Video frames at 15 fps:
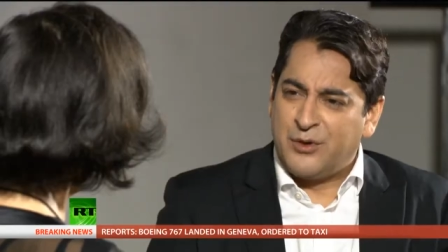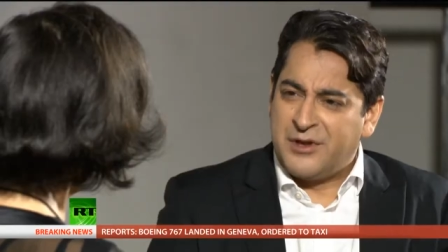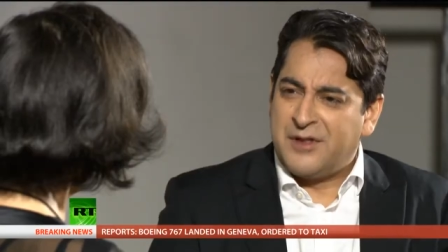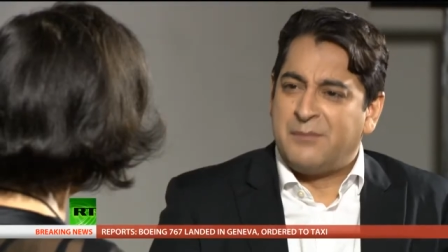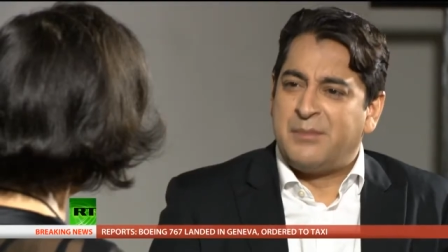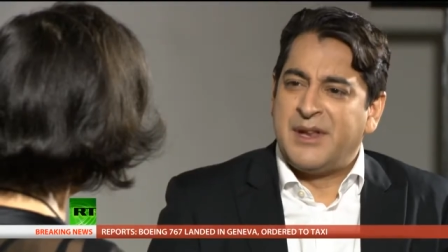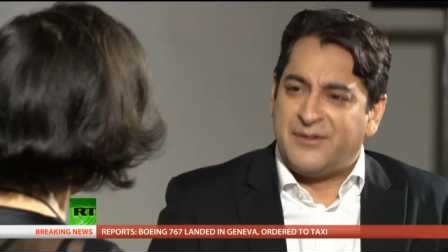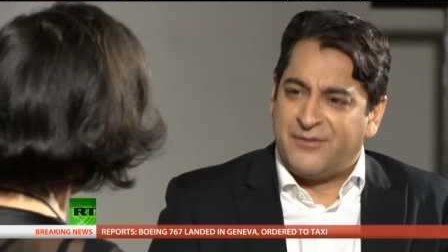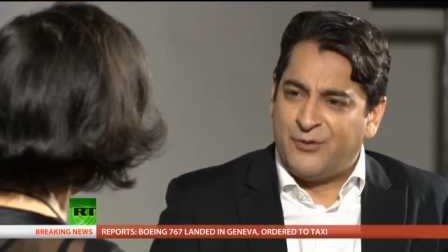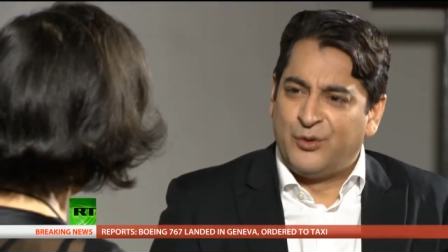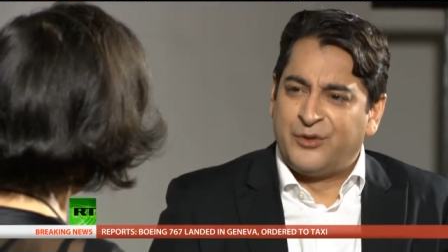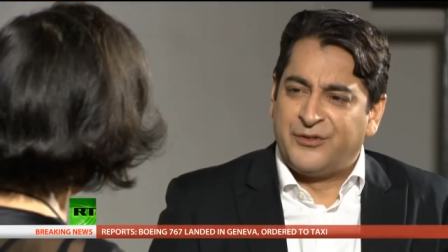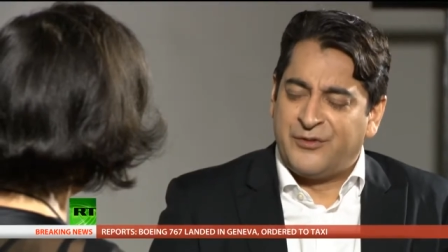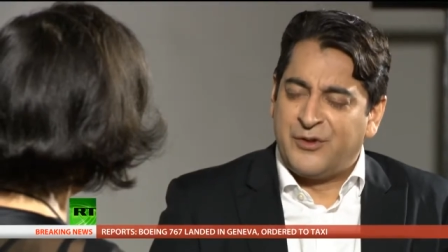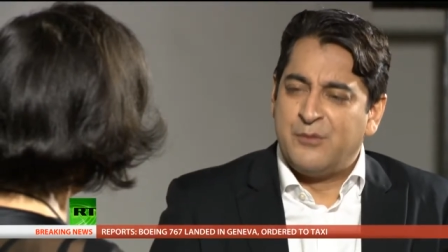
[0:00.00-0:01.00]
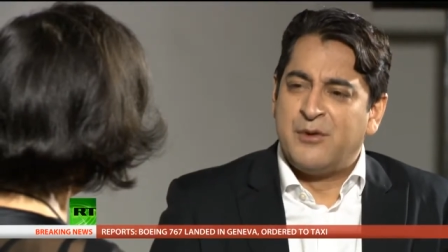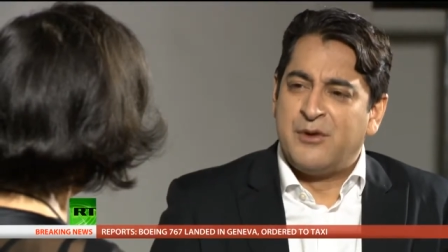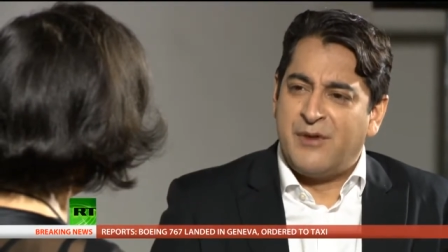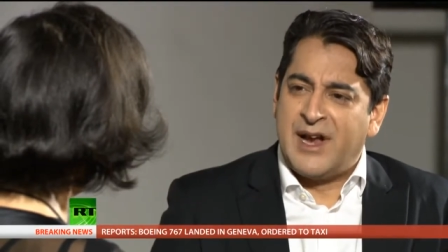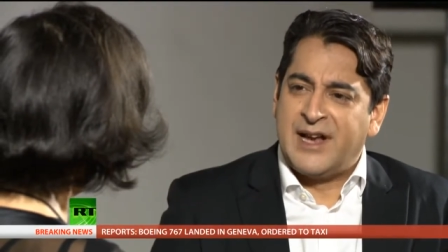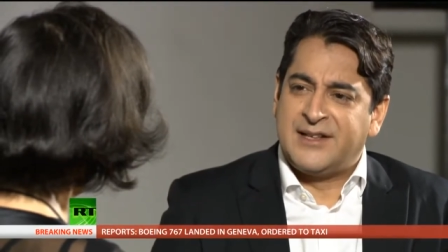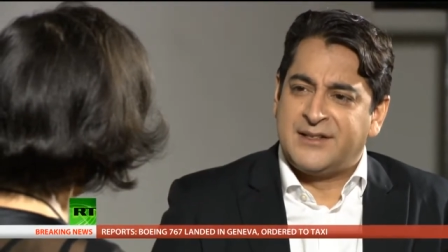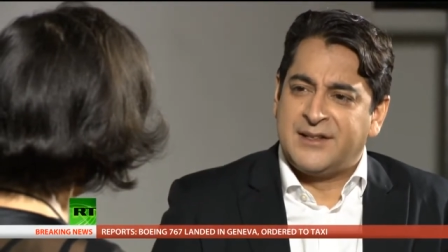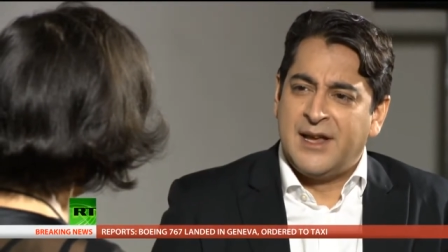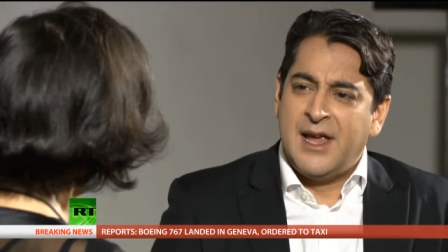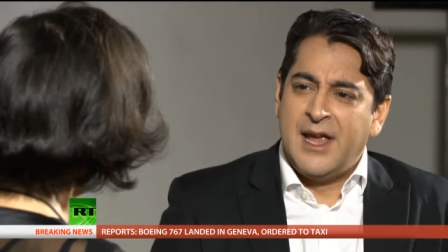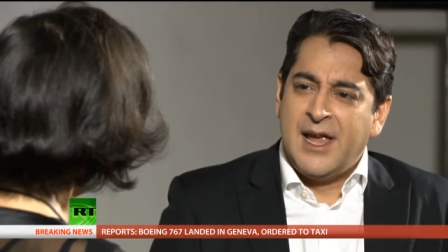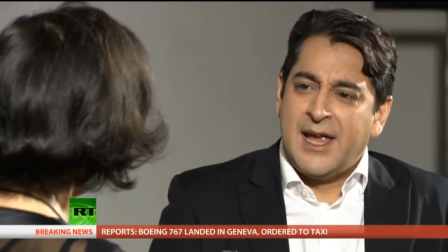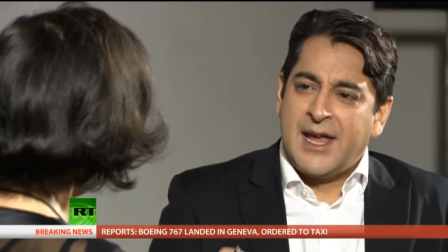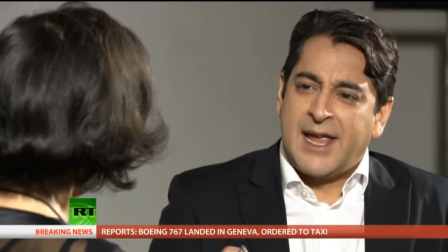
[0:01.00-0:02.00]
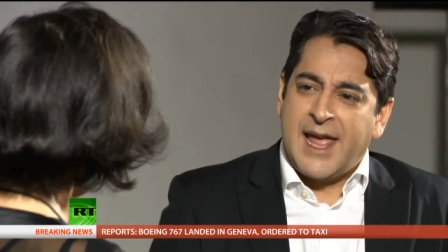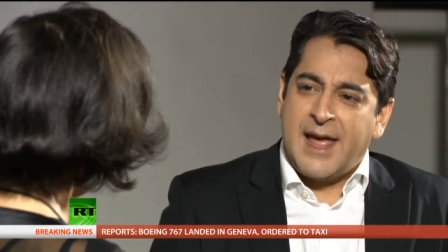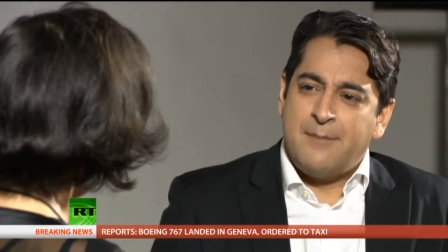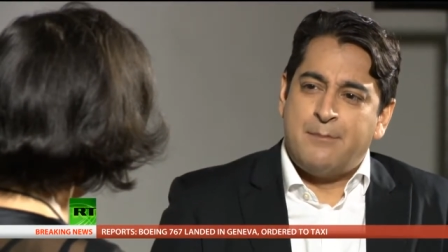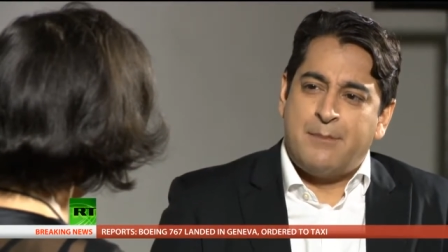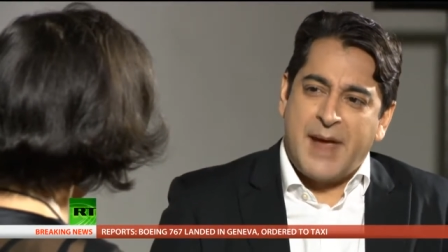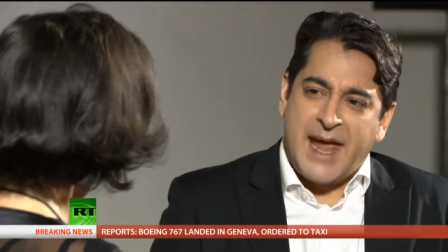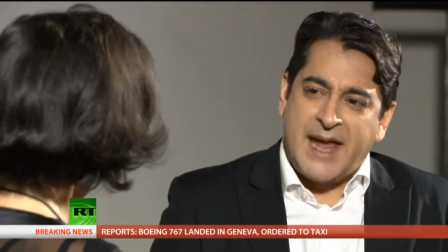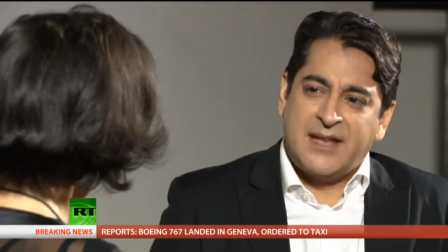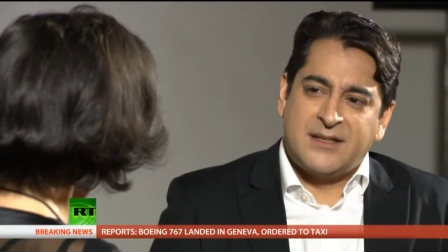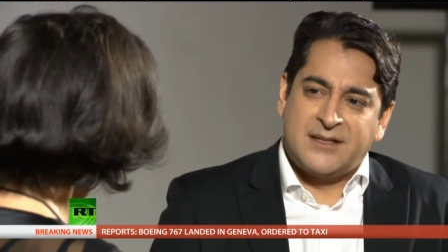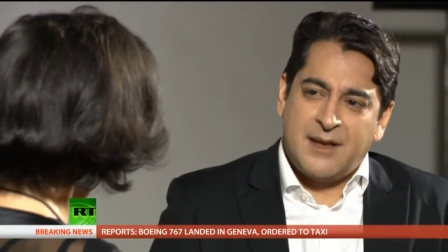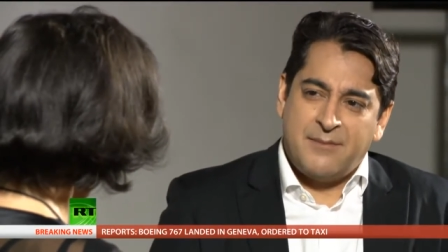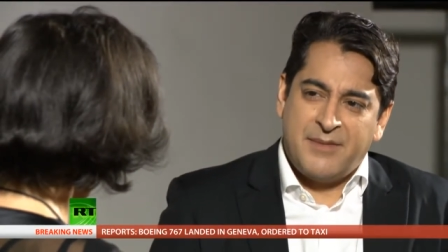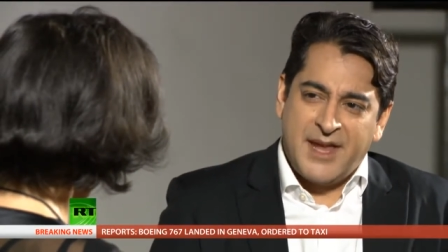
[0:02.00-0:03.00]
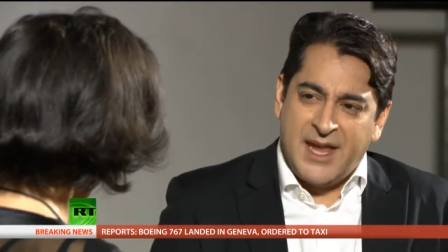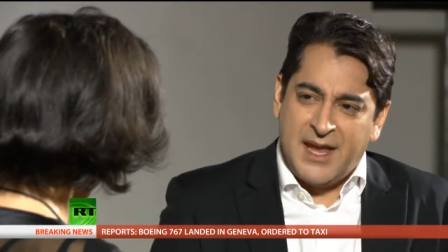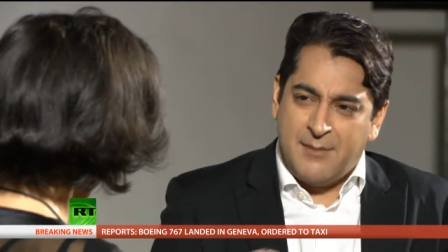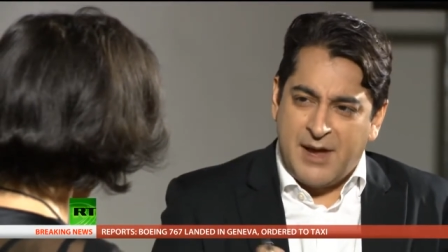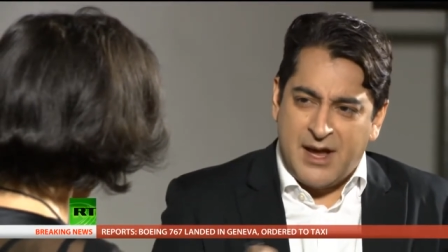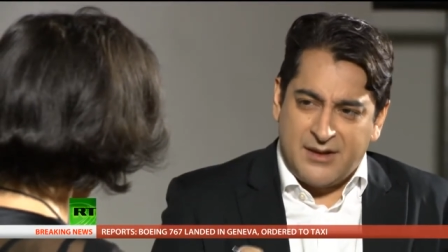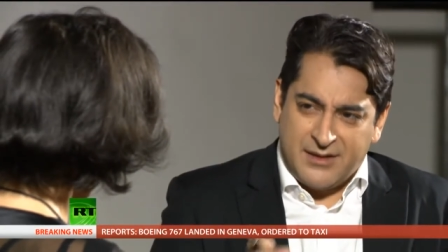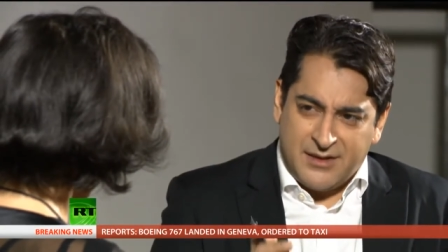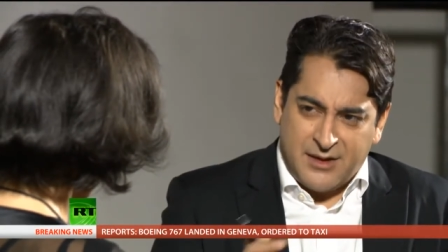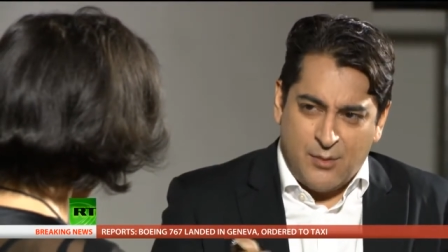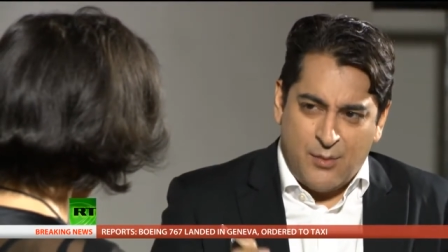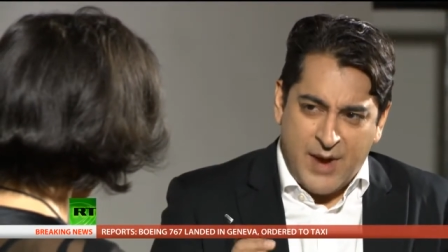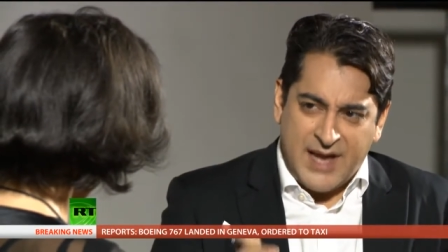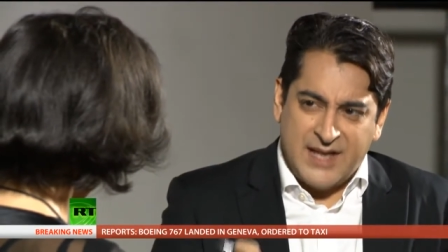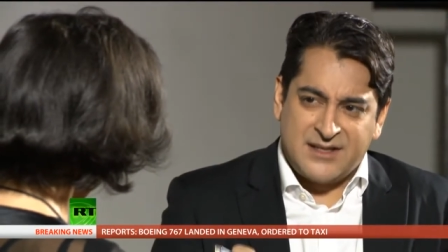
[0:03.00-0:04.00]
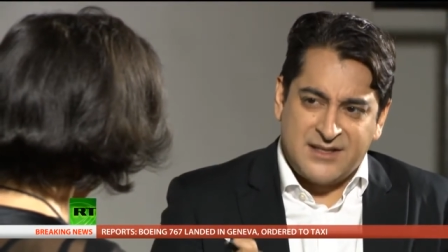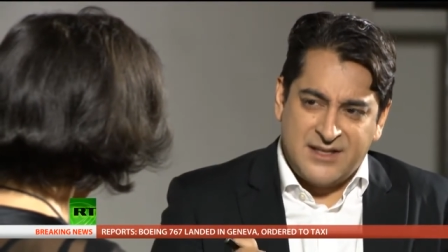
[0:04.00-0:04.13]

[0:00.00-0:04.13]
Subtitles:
What are the pitfalls of human rights campaigns? I'm thinking about the way it's